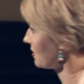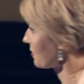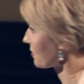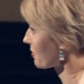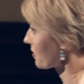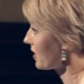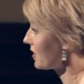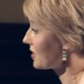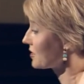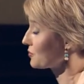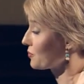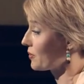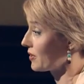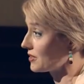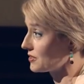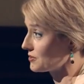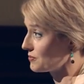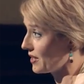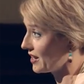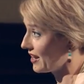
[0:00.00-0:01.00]
in Ukraine as
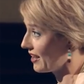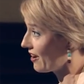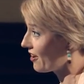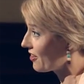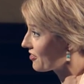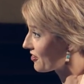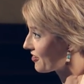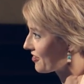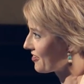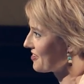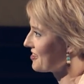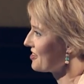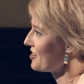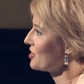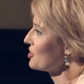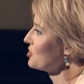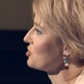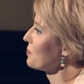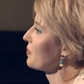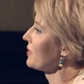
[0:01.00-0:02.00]
well as many other
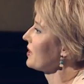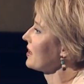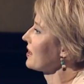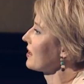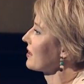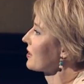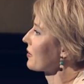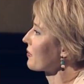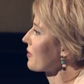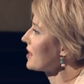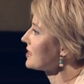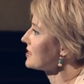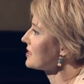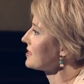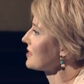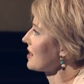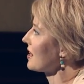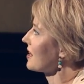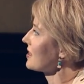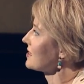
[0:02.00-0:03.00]
geopolitical
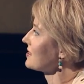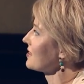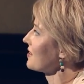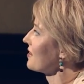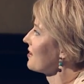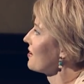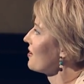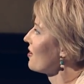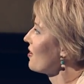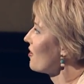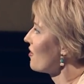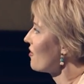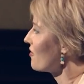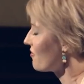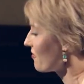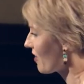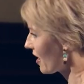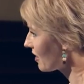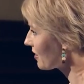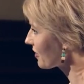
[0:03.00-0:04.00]
crises as a
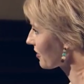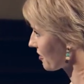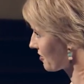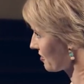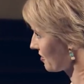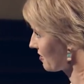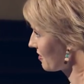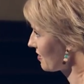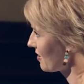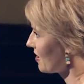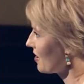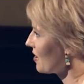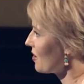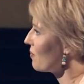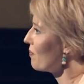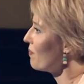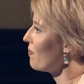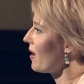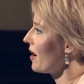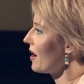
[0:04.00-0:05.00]
failure
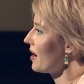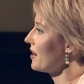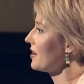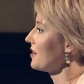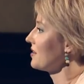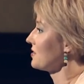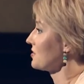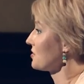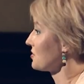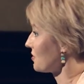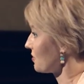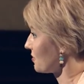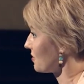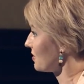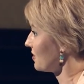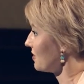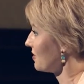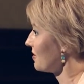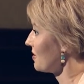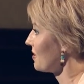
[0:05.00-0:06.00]
by
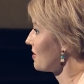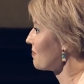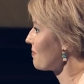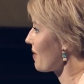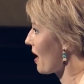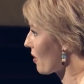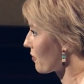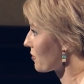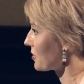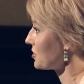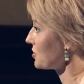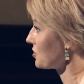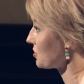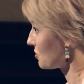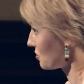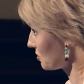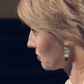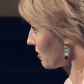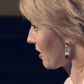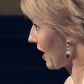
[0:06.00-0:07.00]
certain powers
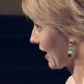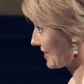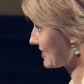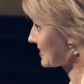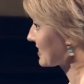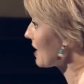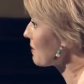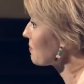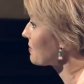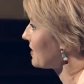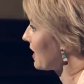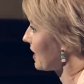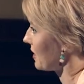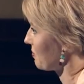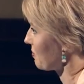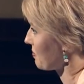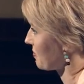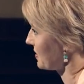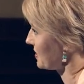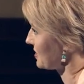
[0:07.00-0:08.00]
to accept
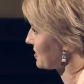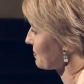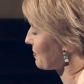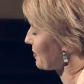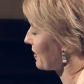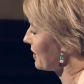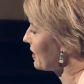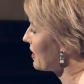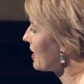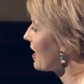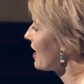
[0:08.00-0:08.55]
that principle.